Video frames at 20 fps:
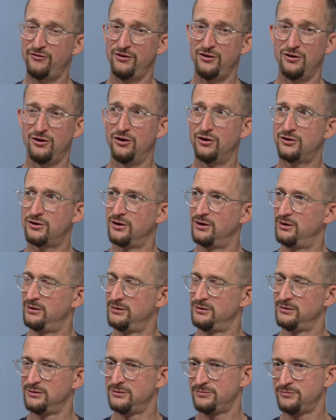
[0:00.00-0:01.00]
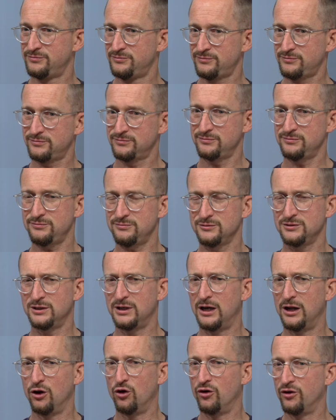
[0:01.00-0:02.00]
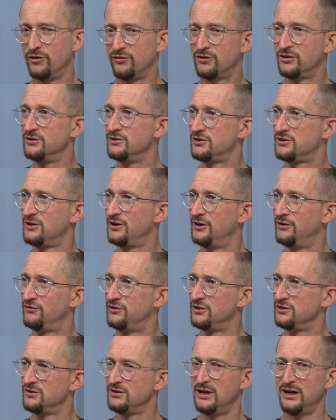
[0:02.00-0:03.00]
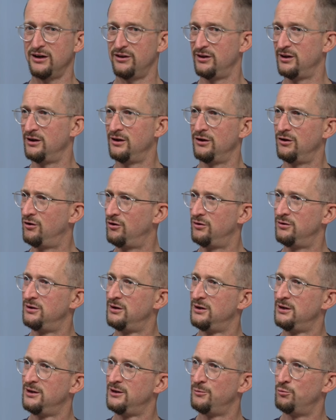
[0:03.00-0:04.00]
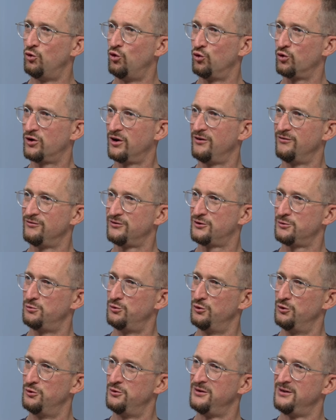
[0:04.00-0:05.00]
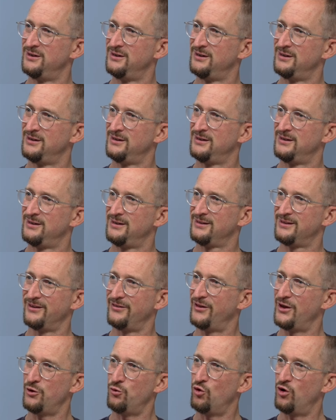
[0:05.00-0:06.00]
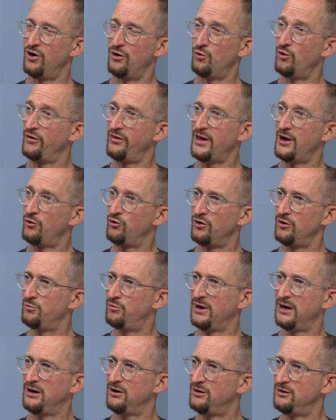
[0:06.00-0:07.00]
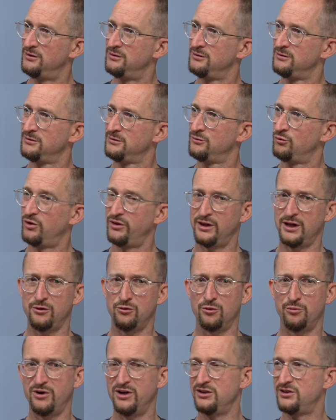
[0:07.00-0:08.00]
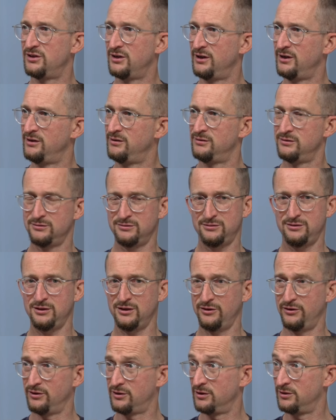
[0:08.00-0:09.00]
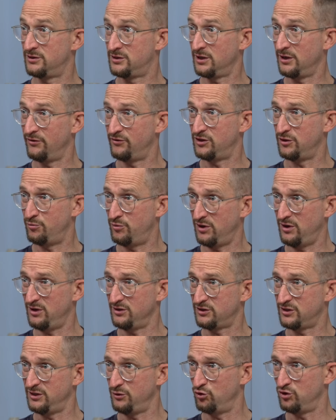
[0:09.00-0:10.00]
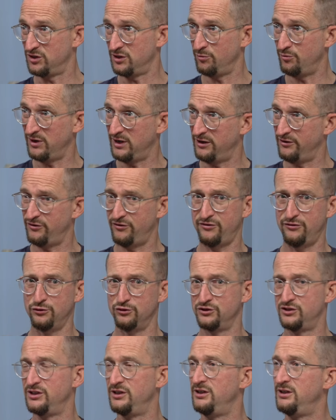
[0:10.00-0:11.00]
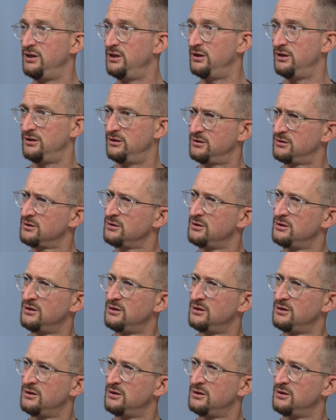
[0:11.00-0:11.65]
you look at a lot of conservatives now, they're a lot more comfortable than they were when they were in power, when they were basically, the Conservative Party was in power for 14 years,